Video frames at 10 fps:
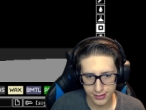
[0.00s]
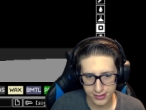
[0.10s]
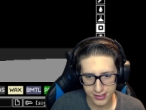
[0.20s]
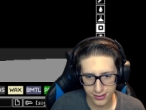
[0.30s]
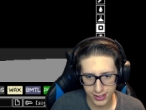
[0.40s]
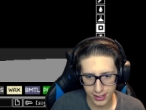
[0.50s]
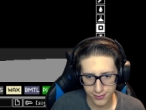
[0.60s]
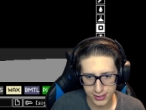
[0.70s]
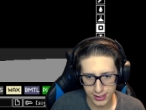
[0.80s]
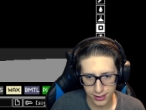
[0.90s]
It's okay if
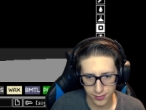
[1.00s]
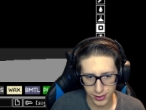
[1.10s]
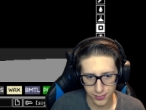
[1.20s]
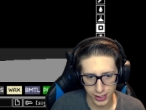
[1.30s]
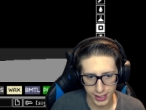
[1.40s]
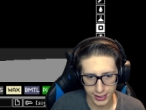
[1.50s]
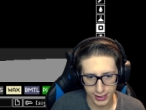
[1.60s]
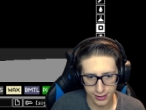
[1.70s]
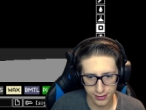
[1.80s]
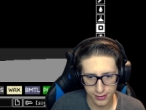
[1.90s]
it's a little bit
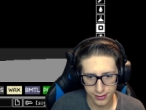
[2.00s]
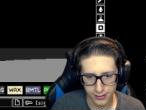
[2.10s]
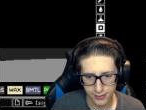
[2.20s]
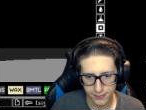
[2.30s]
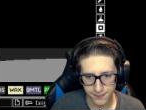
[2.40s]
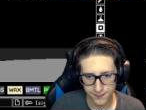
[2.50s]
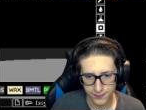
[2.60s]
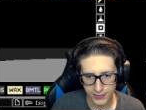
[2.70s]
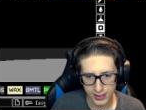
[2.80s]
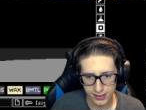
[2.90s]
blocky.
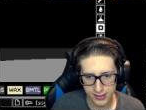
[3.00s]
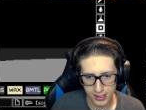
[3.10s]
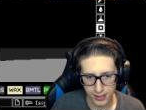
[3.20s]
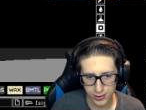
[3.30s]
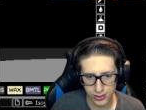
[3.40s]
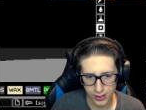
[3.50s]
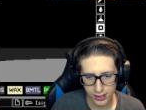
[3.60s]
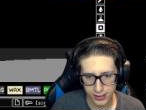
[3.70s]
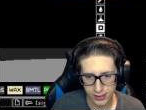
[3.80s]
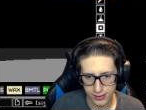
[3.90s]

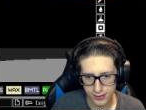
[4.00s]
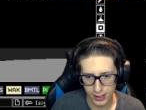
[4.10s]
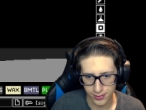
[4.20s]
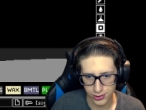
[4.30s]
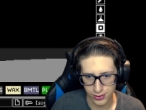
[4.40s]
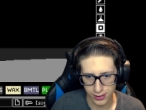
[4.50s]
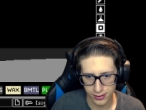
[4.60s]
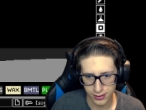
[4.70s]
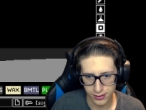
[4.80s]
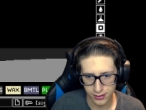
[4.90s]
Cybertruck? Cybertruck.
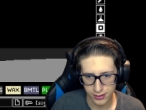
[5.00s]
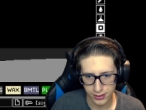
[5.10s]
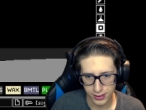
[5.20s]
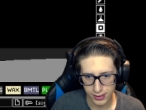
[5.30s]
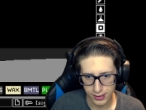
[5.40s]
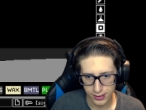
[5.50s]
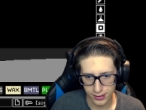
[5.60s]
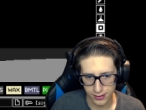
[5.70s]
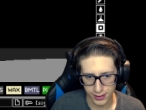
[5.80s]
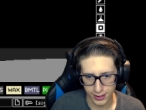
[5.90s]

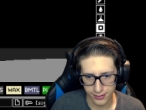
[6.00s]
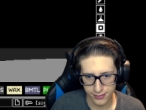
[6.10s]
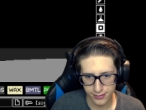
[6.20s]
Alright.